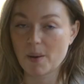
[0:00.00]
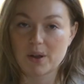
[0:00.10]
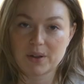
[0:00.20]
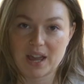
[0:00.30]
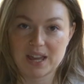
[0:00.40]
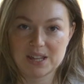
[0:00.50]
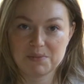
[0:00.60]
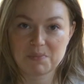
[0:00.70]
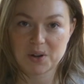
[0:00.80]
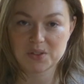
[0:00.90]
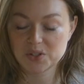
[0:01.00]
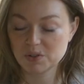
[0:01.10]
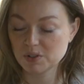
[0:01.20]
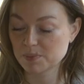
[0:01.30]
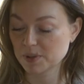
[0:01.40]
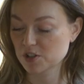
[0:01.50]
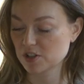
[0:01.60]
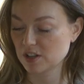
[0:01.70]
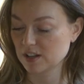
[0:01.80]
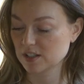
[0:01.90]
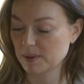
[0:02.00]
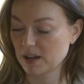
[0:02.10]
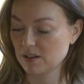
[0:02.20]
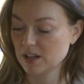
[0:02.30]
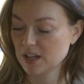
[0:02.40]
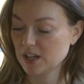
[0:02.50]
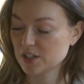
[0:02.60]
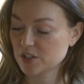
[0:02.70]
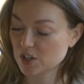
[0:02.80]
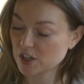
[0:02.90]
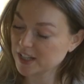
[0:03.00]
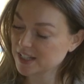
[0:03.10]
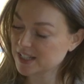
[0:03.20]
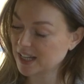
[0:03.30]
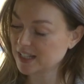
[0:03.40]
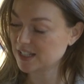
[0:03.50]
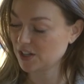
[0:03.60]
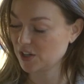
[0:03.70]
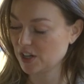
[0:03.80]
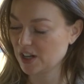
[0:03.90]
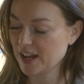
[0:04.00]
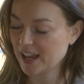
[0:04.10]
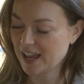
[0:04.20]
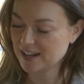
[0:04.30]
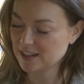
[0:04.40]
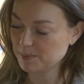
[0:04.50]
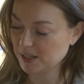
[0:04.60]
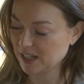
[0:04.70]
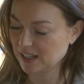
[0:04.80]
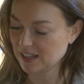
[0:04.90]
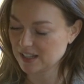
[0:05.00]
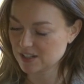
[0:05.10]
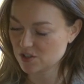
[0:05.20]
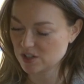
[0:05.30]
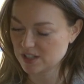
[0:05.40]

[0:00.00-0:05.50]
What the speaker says: Okay, in Martha Stewart's book, she talks about Turkey Day dinner, and at the beginning of this, she